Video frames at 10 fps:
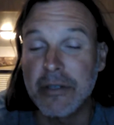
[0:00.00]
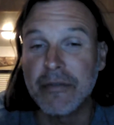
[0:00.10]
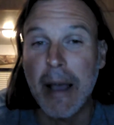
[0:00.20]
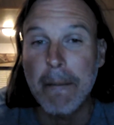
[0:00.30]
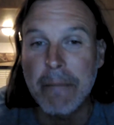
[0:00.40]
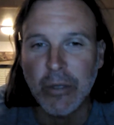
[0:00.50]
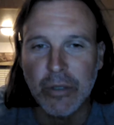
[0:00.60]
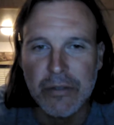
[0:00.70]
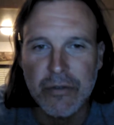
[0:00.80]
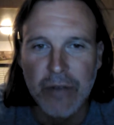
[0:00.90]
if not
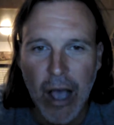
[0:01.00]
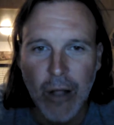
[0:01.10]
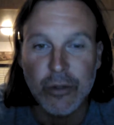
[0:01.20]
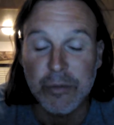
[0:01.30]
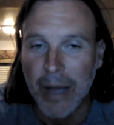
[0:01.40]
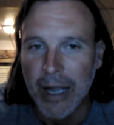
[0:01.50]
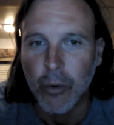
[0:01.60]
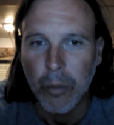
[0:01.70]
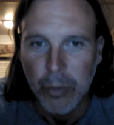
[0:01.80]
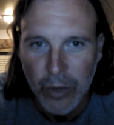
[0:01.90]
millions of dollars by
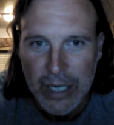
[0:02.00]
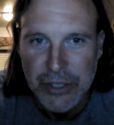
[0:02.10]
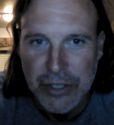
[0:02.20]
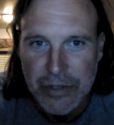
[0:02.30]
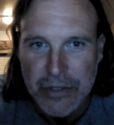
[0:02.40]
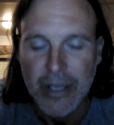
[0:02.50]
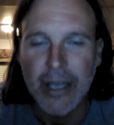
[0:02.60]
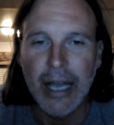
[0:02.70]
corporations.